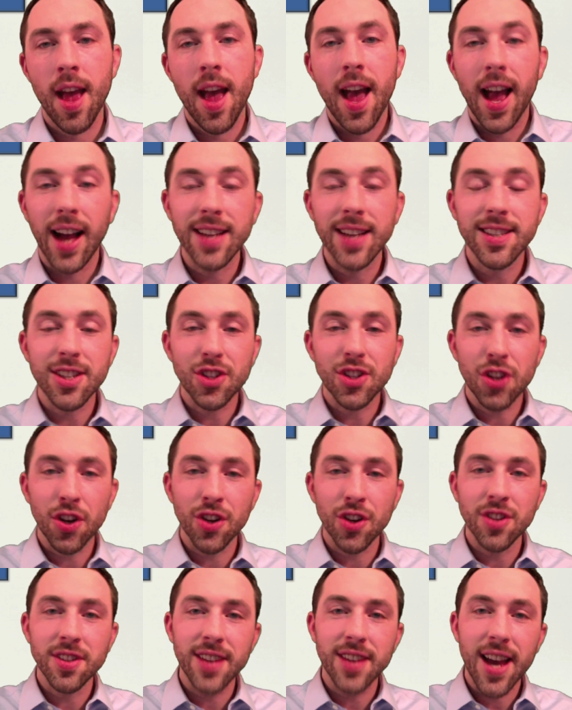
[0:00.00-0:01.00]
As it
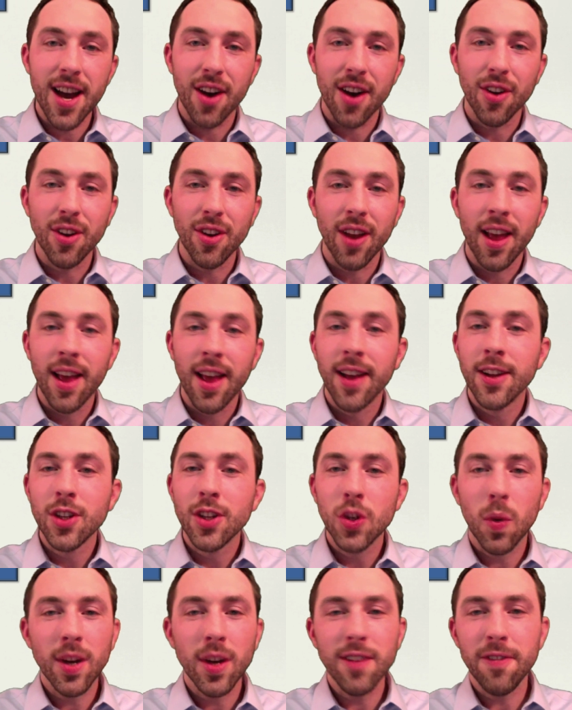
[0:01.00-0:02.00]
turns out,
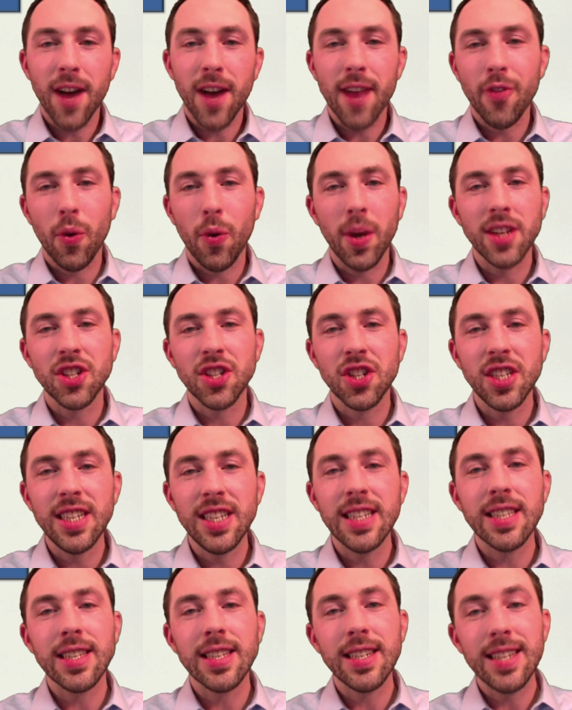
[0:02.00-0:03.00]
25-OHD
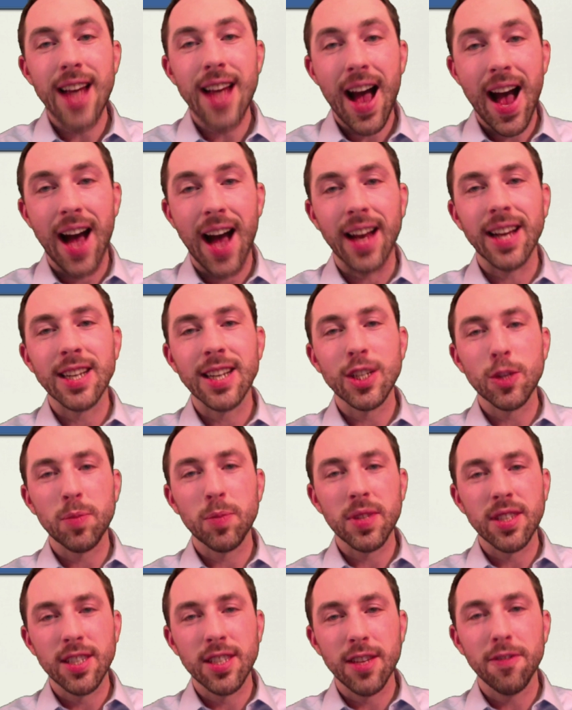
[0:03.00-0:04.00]
is not a
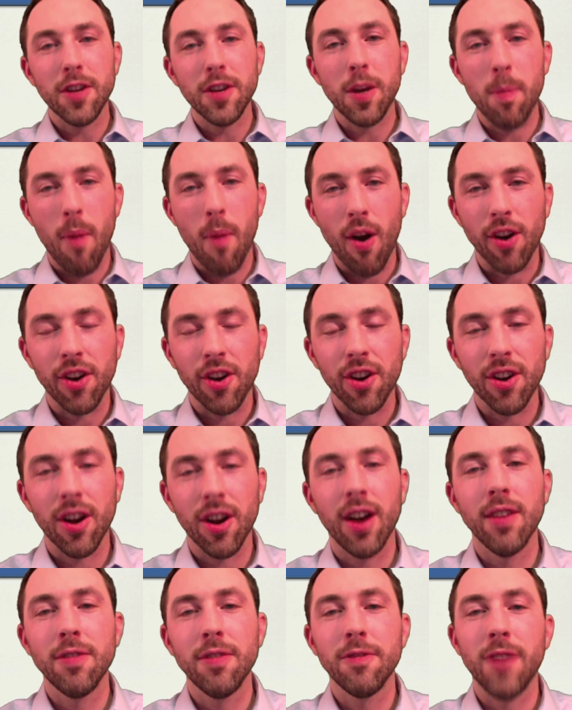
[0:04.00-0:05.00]
specific marker
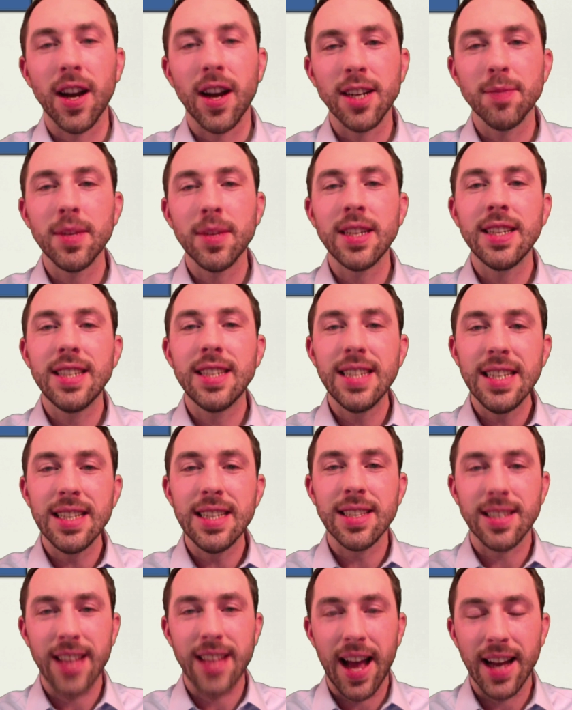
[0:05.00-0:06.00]
of vitamin D
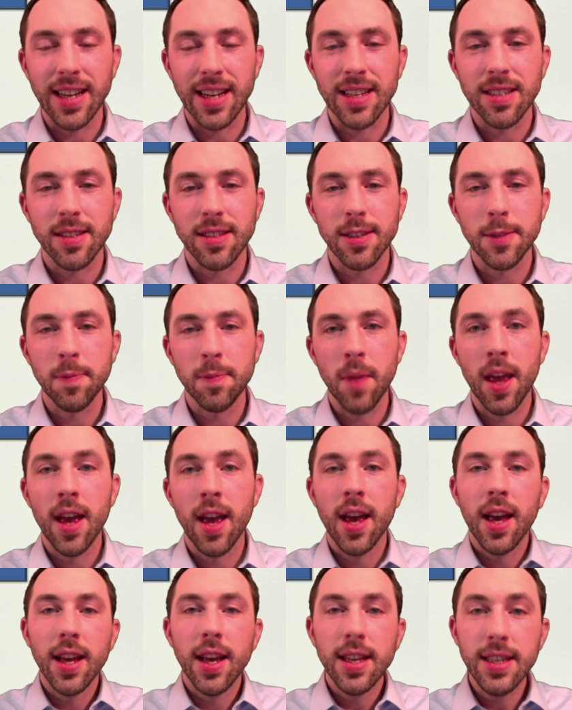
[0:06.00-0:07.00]
status.
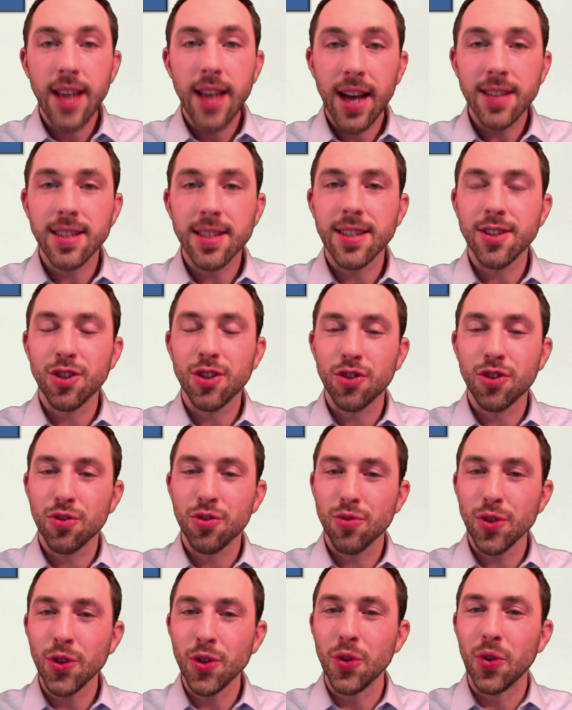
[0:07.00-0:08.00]
Yes, it's
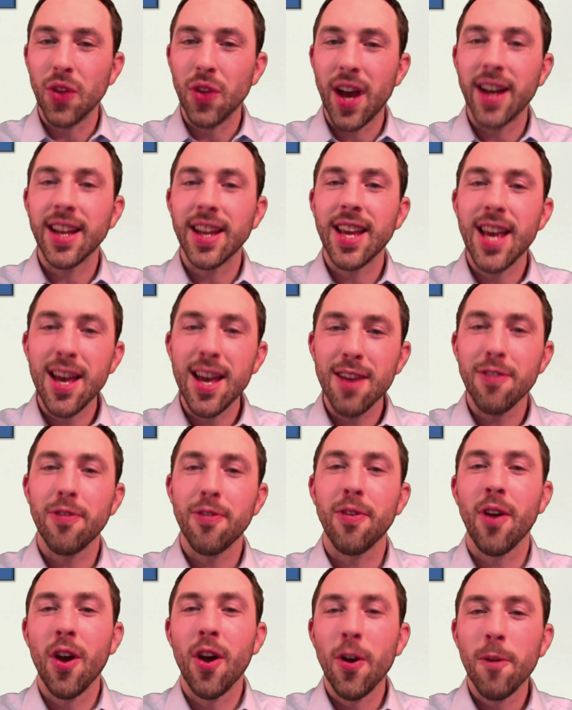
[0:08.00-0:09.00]
true that
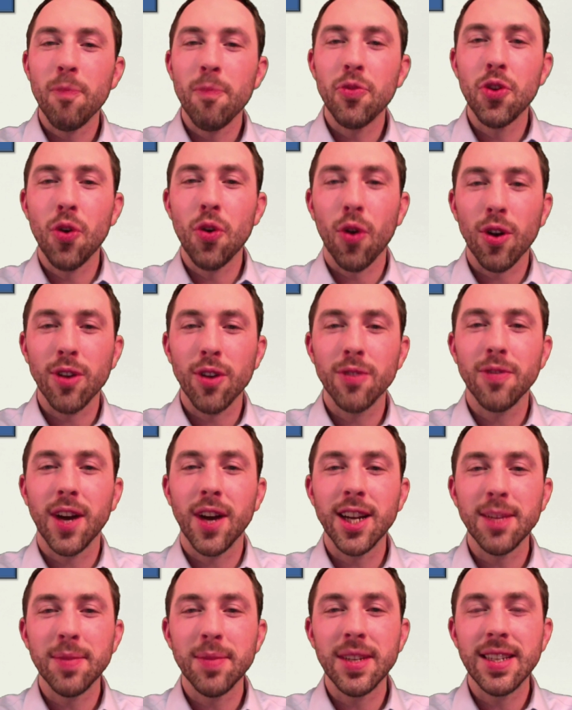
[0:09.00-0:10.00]
if your
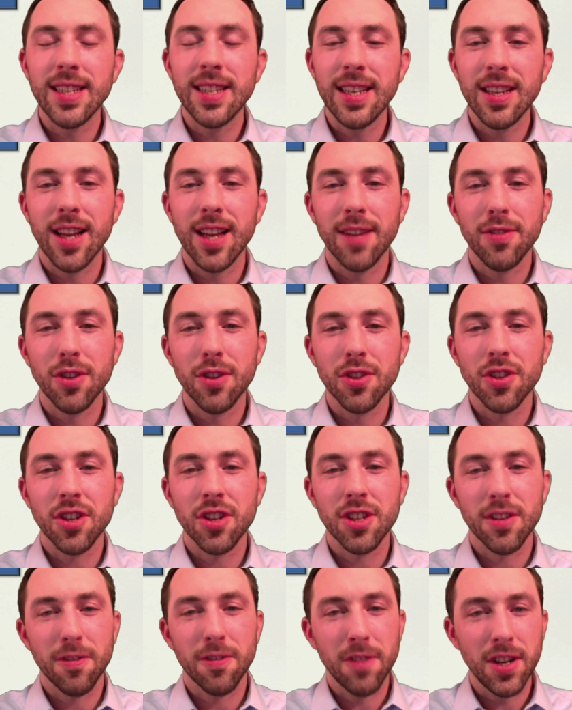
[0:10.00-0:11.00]
vitamin D levels are
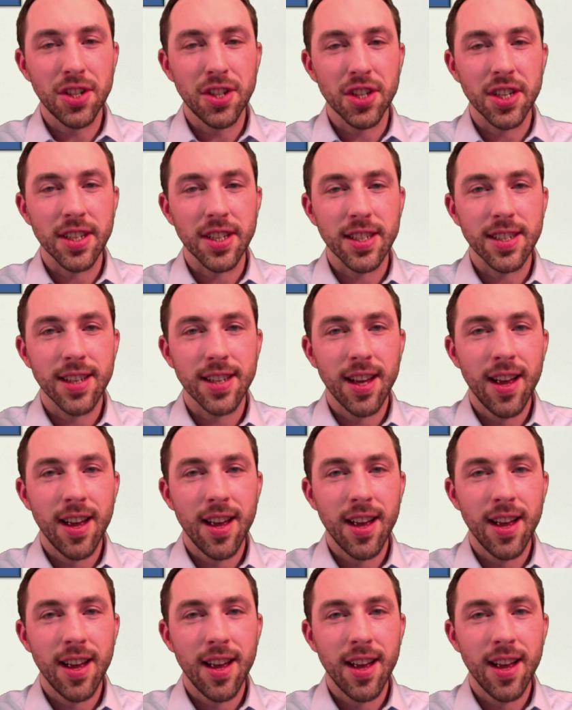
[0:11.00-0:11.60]
deficient,